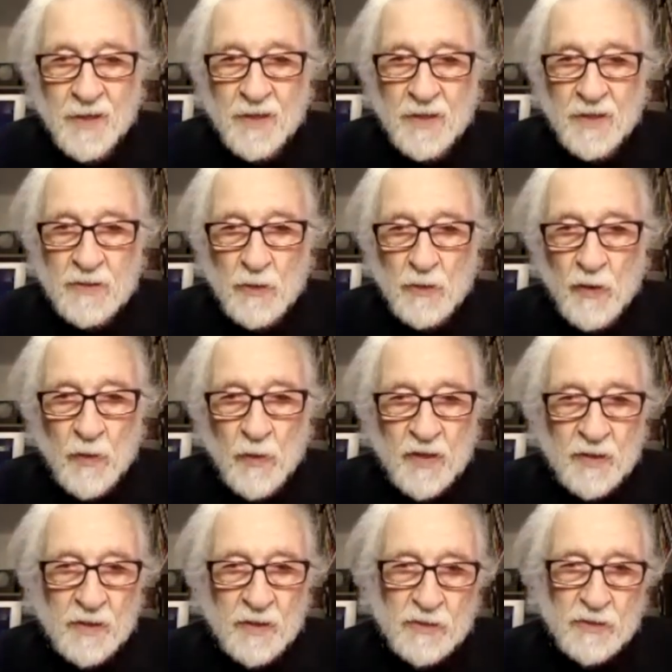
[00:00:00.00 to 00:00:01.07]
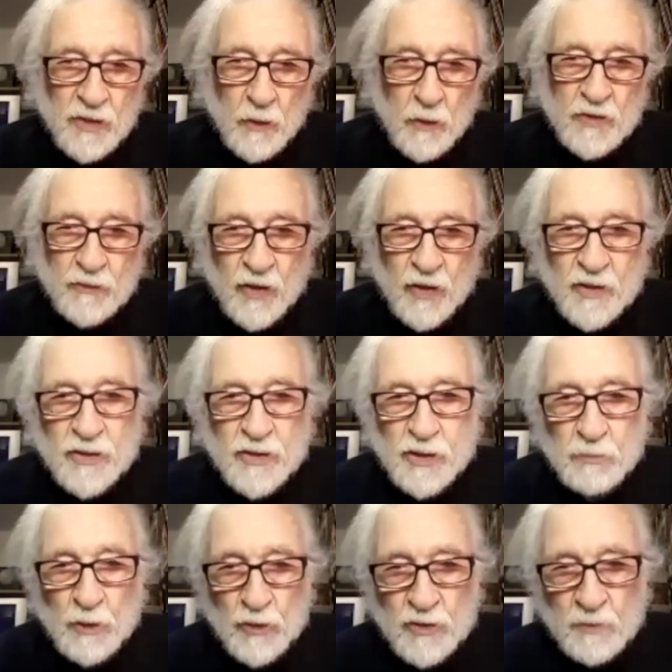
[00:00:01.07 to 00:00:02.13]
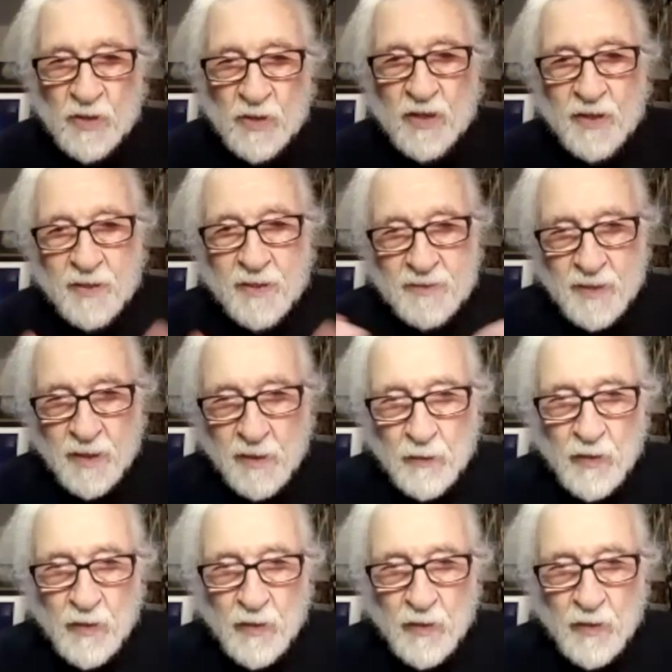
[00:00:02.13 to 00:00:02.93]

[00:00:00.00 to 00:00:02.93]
So I went in, and Joe was trying to schmooze me and say hello.